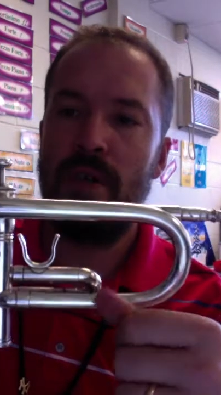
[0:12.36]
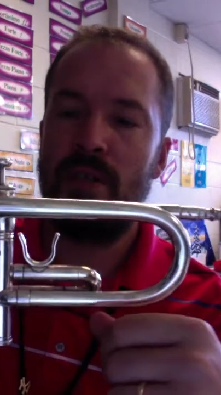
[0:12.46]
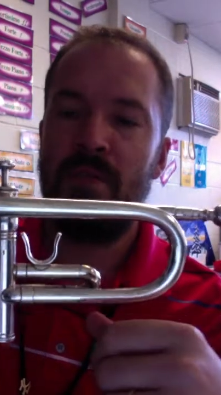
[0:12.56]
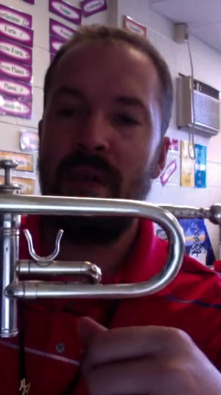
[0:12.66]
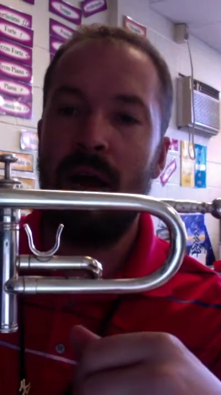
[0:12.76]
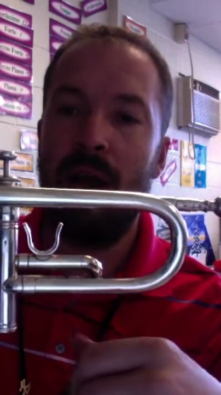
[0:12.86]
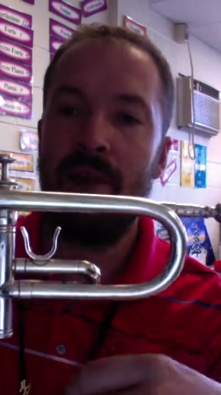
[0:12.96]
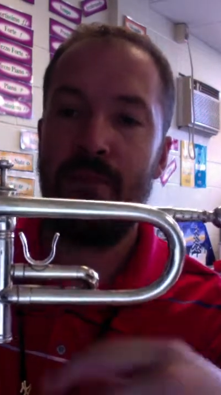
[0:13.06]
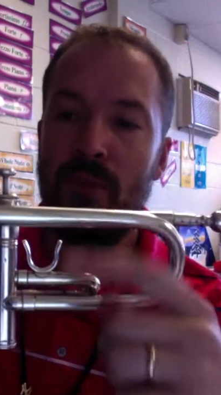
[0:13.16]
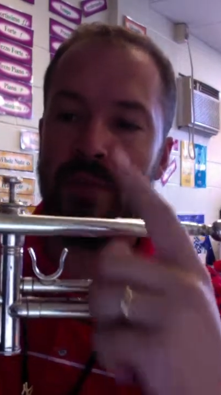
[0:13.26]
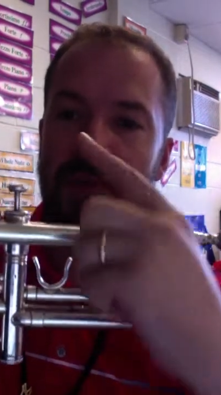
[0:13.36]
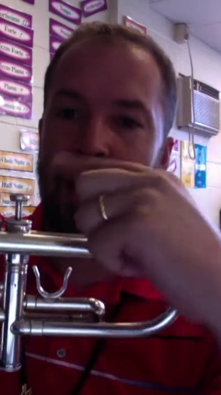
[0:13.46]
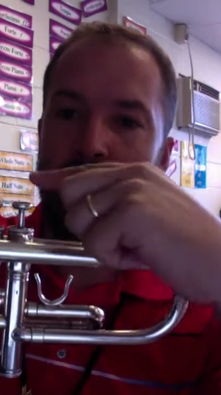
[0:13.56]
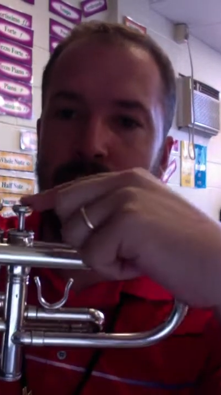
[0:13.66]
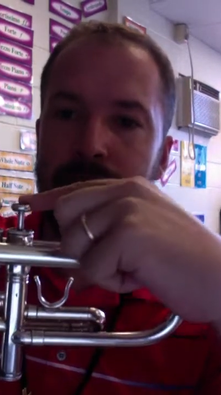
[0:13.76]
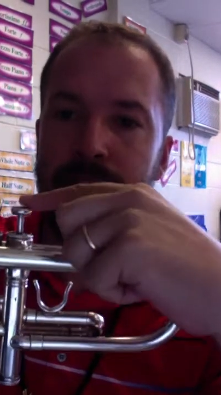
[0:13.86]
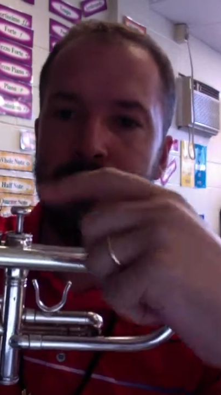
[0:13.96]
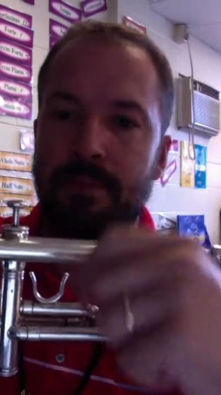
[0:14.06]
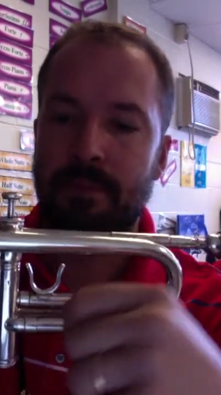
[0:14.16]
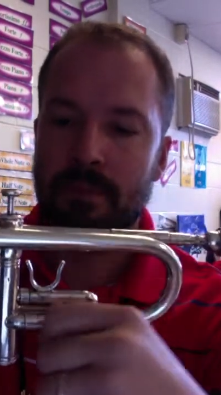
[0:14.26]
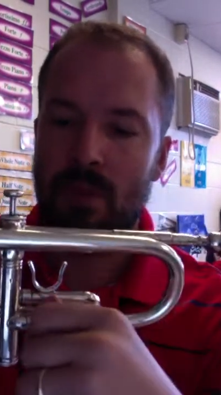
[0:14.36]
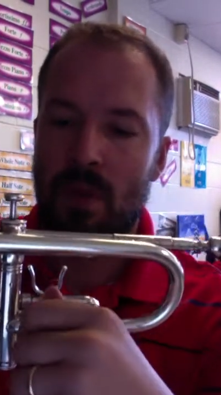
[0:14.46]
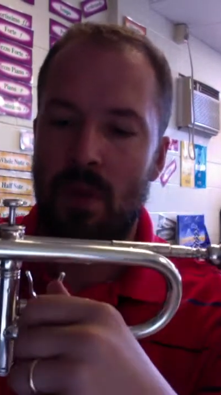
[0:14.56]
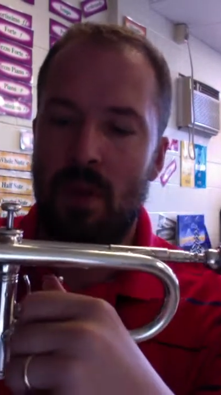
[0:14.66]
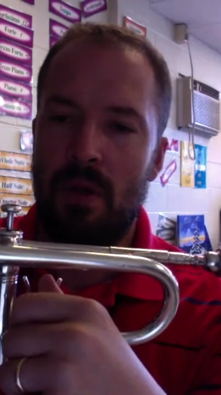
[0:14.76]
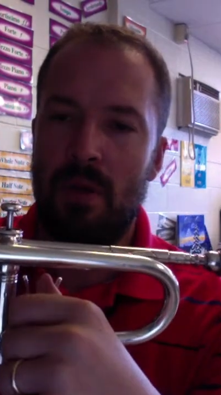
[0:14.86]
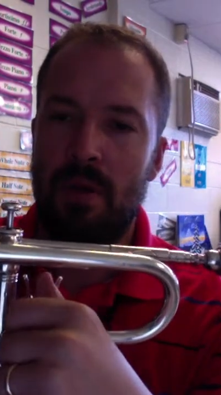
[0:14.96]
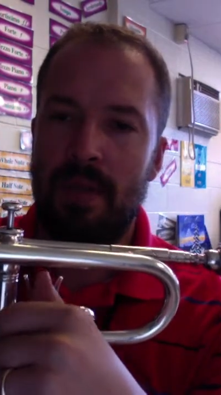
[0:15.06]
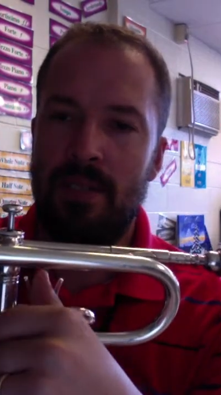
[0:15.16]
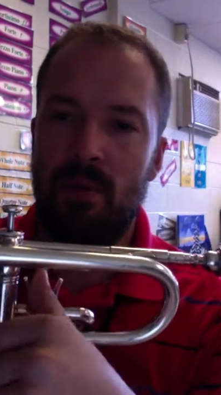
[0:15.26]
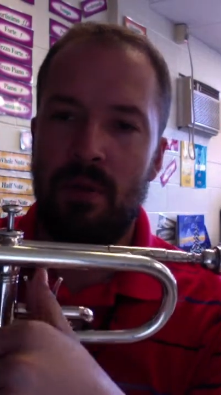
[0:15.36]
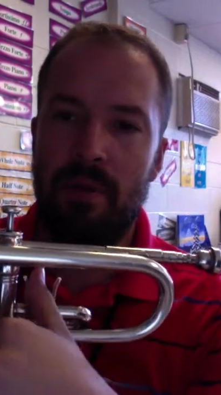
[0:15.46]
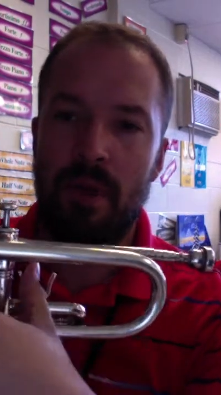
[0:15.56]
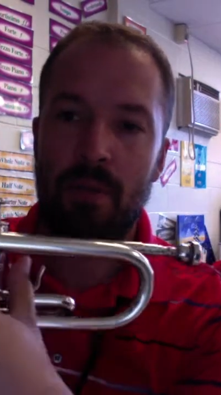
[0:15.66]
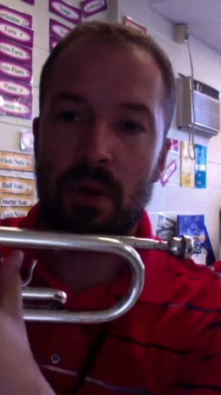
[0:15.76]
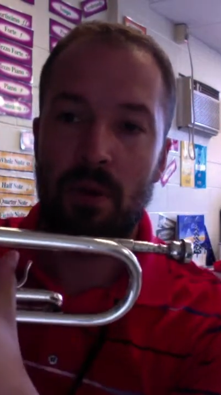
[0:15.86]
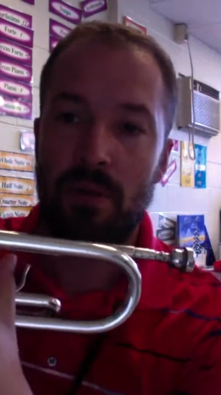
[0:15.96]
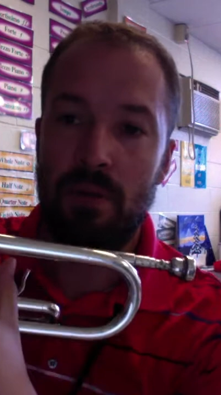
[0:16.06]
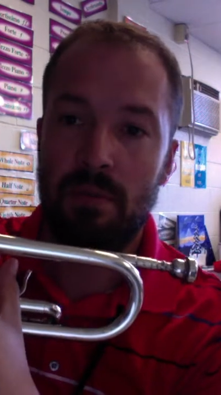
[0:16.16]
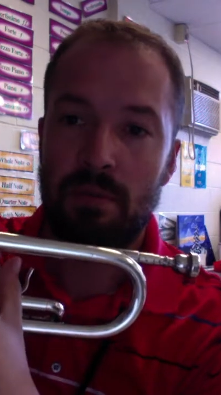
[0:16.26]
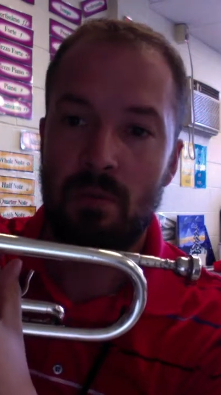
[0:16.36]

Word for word: is behind the first valve, that's where your thumb goes.